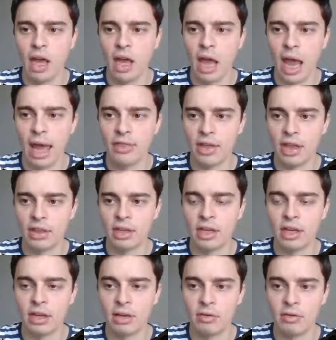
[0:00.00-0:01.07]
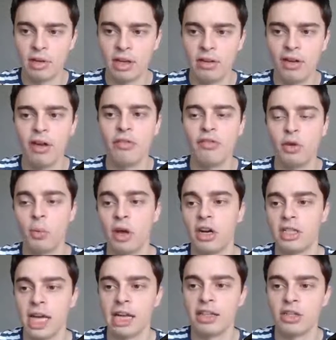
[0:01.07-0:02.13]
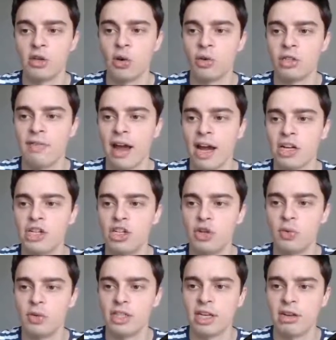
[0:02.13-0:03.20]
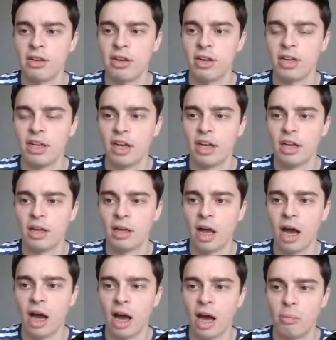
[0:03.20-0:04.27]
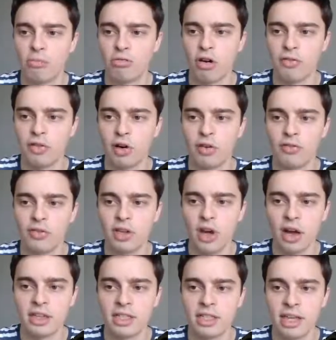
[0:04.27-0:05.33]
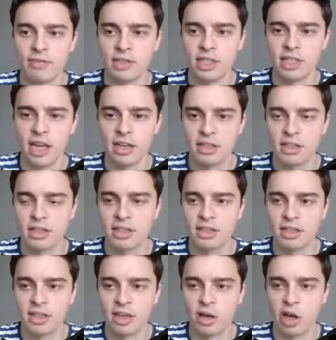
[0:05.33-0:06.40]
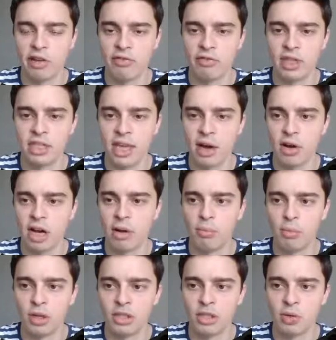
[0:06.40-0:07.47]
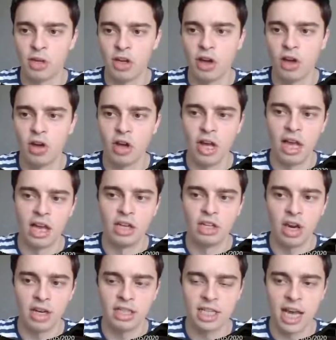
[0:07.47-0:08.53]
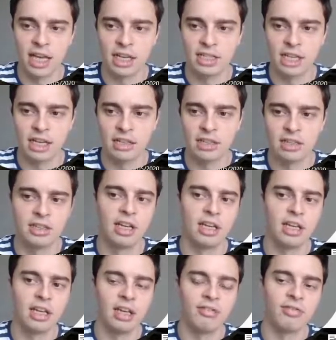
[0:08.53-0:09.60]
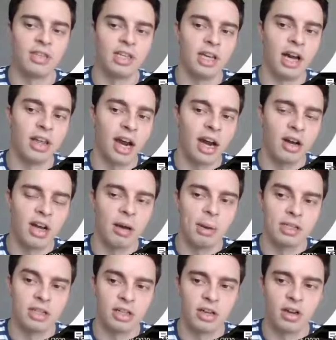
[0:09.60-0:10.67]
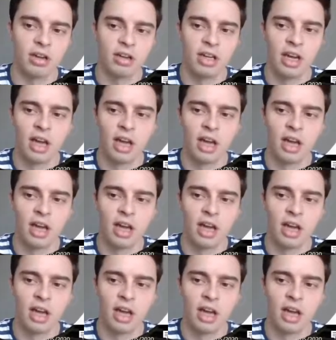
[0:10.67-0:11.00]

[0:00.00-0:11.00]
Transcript: And then if you were to take this course of action, you would see a profit of 97 cents if this outcome was to occur, and 98 cents if the other outcome has occurred,